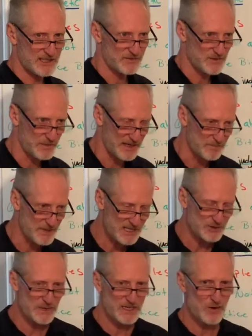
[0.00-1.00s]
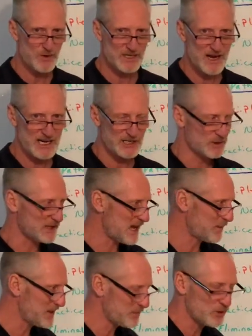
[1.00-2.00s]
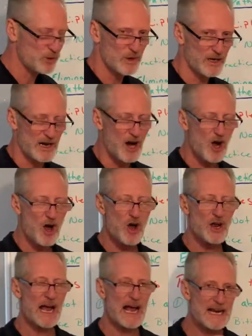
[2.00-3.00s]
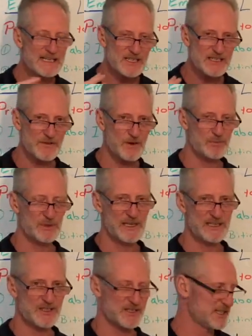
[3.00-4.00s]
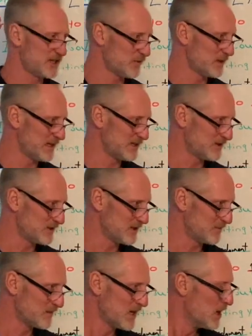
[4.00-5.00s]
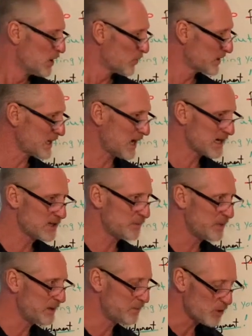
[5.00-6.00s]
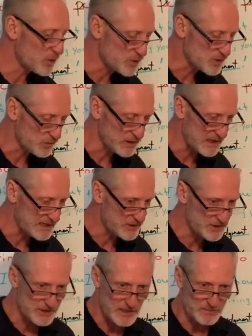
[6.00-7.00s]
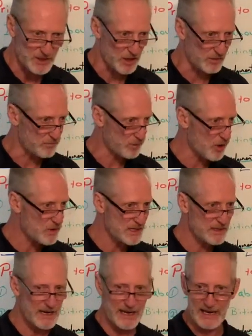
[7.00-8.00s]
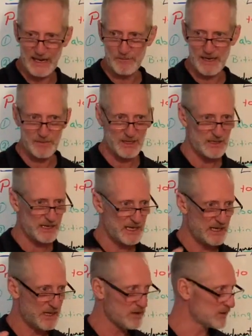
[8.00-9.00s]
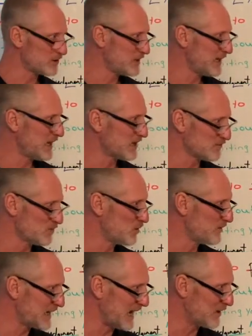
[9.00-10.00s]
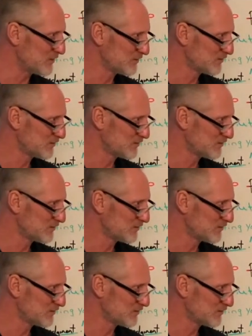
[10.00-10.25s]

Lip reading: this for a minute, because we know we're talking to a lot of people who are at all kinds of different places in your relationship. We're talking to people whose relationships are broken and maybe he or she has moved out.